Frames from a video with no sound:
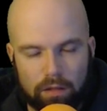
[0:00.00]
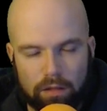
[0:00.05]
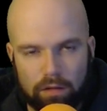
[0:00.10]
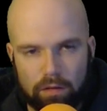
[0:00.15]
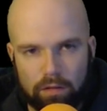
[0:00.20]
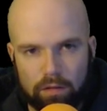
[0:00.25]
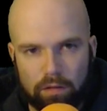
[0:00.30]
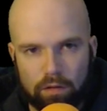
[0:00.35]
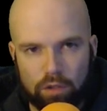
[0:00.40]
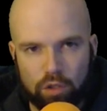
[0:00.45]

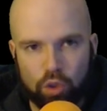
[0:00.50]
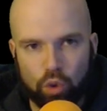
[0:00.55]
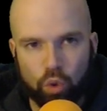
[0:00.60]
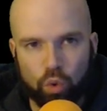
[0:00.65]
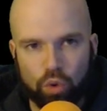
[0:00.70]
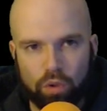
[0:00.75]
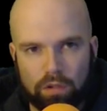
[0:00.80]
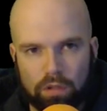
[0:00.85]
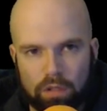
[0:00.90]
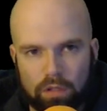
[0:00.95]
the
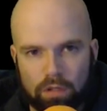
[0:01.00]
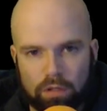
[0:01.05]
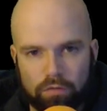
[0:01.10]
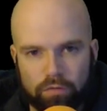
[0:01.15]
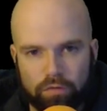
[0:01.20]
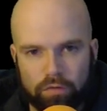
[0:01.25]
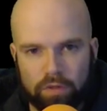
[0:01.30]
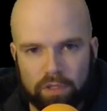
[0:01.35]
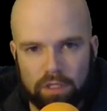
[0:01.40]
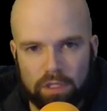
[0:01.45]
goal
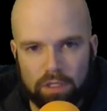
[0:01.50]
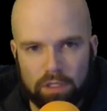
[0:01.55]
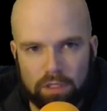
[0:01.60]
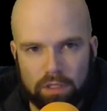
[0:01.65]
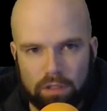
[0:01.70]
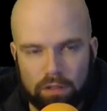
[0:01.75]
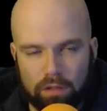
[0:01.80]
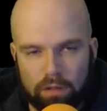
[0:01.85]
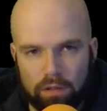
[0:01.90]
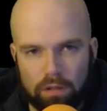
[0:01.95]
of the
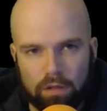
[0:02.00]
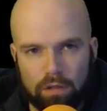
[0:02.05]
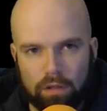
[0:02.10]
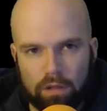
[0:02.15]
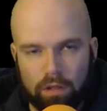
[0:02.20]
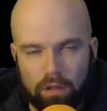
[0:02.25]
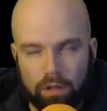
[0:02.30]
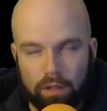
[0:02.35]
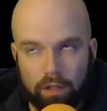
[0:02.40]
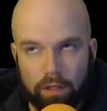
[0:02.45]

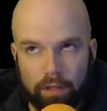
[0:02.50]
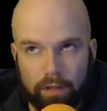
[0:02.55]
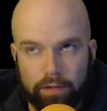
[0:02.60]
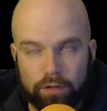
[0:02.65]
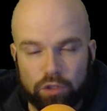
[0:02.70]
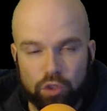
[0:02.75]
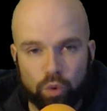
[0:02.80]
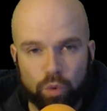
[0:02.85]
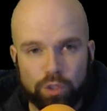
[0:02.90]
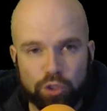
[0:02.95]
uh,
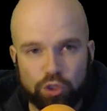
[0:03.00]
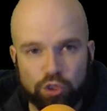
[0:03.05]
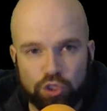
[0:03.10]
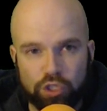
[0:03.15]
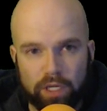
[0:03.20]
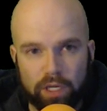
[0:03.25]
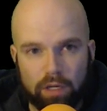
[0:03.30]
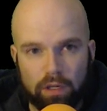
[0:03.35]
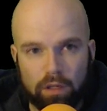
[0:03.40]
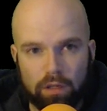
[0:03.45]
Twitch
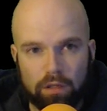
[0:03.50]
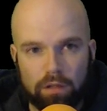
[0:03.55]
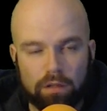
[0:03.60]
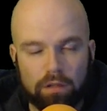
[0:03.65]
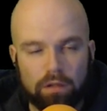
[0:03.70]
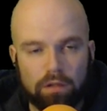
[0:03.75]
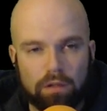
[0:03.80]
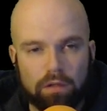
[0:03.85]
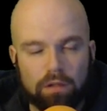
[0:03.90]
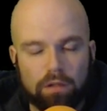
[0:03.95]
channel
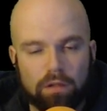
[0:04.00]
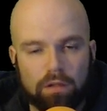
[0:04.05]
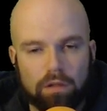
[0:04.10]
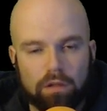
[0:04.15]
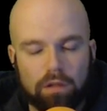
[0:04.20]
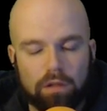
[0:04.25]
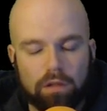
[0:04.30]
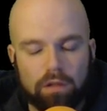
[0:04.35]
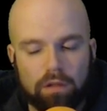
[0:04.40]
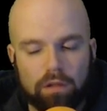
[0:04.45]

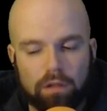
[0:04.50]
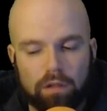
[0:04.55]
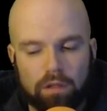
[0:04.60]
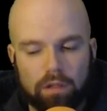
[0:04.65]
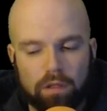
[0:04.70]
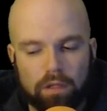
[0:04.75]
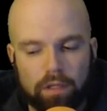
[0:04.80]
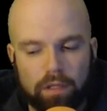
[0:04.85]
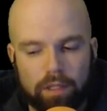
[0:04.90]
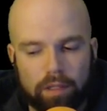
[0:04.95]

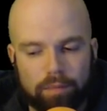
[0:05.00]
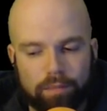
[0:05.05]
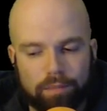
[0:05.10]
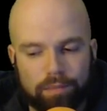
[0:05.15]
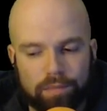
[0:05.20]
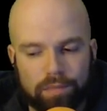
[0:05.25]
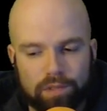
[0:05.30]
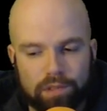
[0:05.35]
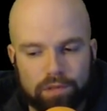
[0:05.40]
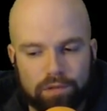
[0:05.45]
Um,
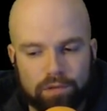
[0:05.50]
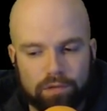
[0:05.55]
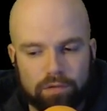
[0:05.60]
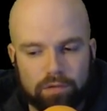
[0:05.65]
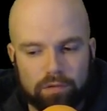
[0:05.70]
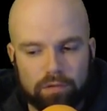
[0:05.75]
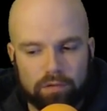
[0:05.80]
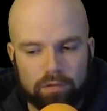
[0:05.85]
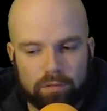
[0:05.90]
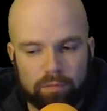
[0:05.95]

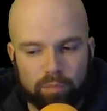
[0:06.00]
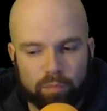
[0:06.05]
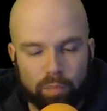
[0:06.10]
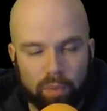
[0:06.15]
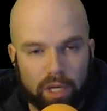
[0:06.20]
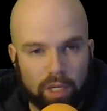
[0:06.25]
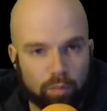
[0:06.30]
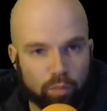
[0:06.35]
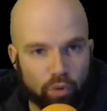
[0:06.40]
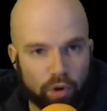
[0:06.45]

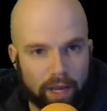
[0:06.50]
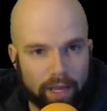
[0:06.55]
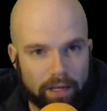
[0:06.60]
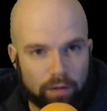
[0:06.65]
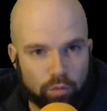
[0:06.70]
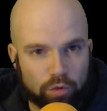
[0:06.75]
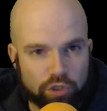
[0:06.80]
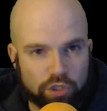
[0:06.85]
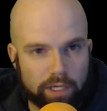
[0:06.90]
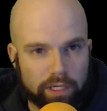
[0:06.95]
by Brad,
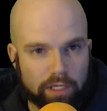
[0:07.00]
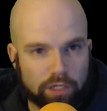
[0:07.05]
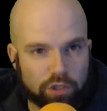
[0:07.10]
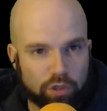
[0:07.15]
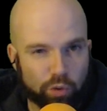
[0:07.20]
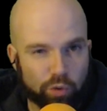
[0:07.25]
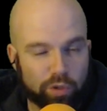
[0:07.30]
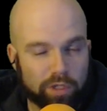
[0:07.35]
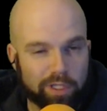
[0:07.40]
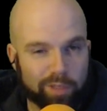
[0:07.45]
which I can
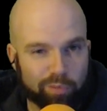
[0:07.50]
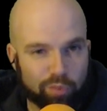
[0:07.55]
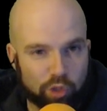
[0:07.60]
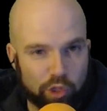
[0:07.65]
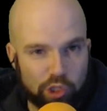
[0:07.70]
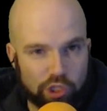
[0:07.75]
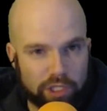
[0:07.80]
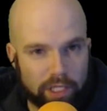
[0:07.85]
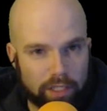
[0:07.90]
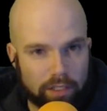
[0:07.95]
totally
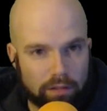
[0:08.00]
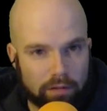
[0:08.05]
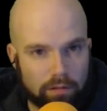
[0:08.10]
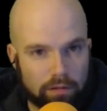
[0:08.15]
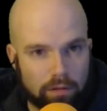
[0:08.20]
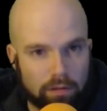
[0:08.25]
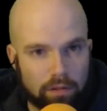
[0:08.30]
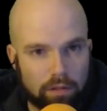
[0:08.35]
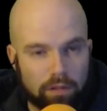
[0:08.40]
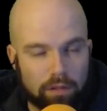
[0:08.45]
appreciate.
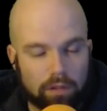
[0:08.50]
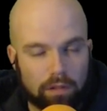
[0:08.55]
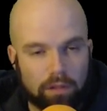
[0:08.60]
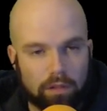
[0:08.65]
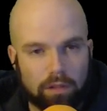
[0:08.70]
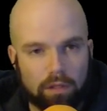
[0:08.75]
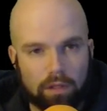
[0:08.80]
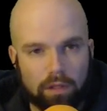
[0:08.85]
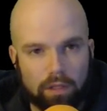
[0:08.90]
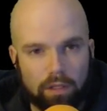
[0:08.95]

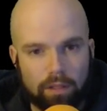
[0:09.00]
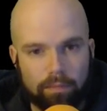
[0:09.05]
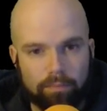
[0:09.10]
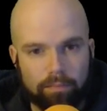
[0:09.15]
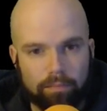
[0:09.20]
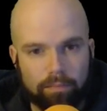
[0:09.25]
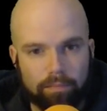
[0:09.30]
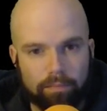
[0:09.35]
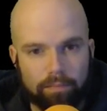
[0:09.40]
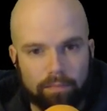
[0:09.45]
Um,
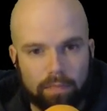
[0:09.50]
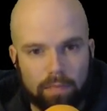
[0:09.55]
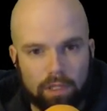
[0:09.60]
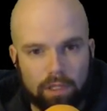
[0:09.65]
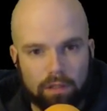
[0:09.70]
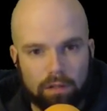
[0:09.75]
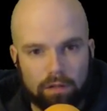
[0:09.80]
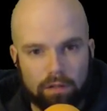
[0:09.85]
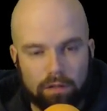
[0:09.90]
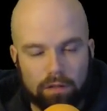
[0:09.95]

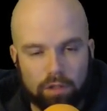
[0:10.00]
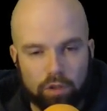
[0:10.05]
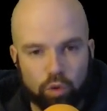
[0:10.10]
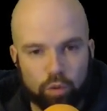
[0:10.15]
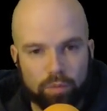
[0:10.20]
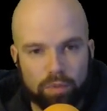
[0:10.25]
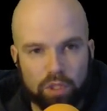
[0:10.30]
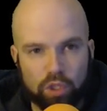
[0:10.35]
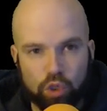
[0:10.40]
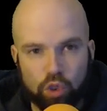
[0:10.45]
it would
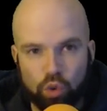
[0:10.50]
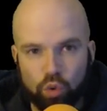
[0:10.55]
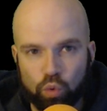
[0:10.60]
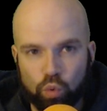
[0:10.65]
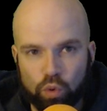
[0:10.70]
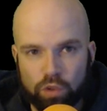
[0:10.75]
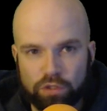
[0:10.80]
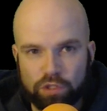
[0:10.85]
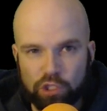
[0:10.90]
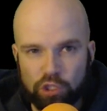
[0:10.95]
be
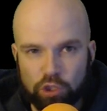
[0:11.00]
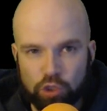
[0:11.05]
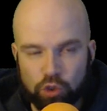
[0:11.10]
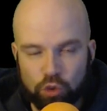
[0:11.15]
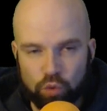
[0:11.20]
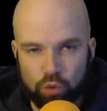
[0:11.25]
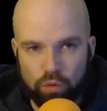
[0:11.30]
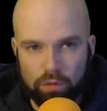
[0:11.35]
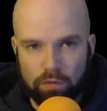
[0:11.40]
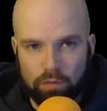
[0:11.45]
cool to
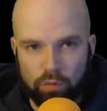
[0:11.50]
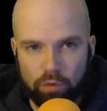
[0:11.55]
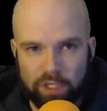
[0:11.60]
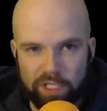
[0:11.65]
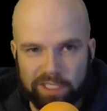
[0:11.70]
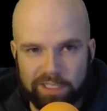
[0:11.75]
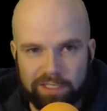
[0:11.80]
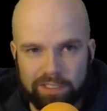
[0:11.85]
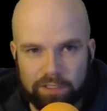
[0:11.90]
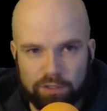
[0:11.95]
do what
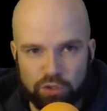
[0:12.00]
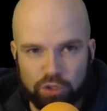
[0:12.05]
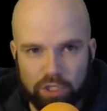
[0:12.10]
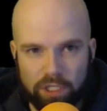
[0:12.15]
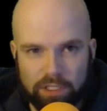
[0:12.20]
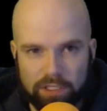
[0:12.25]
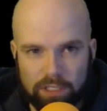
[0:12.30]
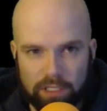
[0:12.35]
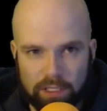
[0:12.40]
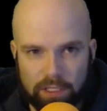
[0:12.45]
he's
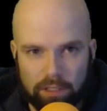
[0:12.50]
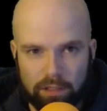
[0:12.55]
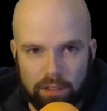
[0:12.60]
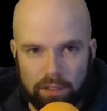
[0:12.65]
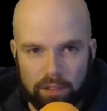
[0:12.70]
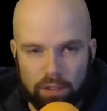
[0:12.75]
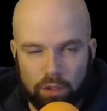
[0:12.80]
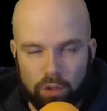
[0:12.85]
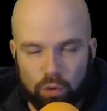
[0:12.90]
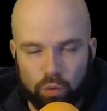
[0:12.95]
suggesting,
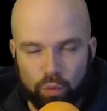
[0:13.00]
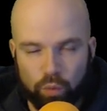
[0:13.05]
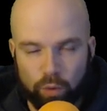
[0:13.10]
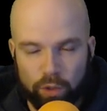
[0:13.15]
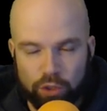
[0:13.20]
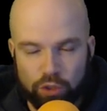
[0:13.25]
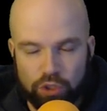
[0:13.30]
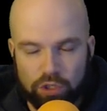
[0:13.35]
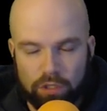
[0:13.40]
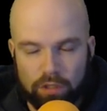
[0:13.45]

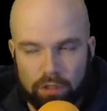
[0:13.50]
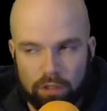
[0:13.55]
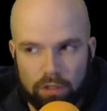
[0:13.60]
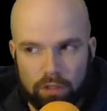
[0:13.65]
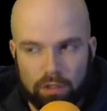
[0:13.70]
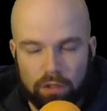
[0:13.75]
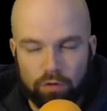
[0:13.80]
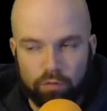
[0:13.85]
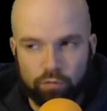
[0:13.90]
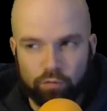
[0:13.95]
which
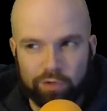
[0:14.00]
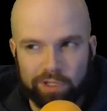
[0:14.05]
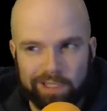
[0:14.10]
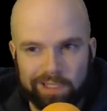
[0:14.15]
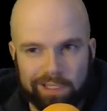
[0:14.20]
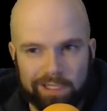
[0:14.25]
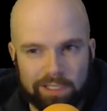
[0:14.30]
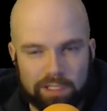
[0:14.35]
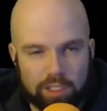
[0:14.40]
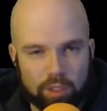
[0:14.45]
really
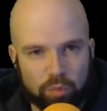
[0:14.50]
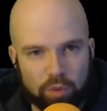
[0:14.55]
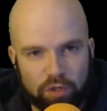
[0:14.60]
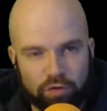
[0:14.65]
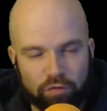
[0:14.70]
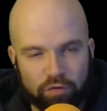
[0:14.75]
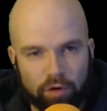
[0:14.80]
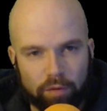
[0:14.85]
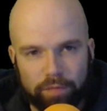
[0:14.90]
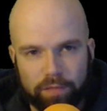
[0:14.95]
needs to be
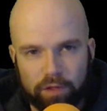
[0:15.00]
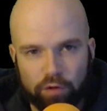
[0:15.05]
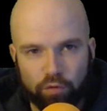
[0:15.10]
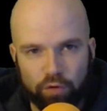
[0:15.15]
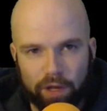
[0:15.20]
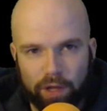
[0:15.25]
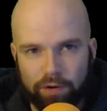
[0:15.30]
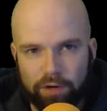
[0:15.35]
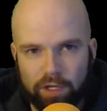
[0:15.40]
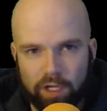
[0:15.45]
from the
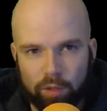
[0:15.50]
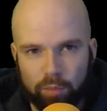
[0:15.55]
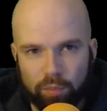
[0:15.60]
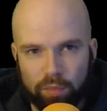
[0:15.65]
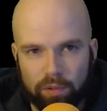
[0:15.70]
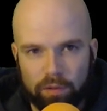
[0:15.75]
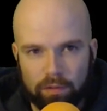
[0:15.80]
ground up,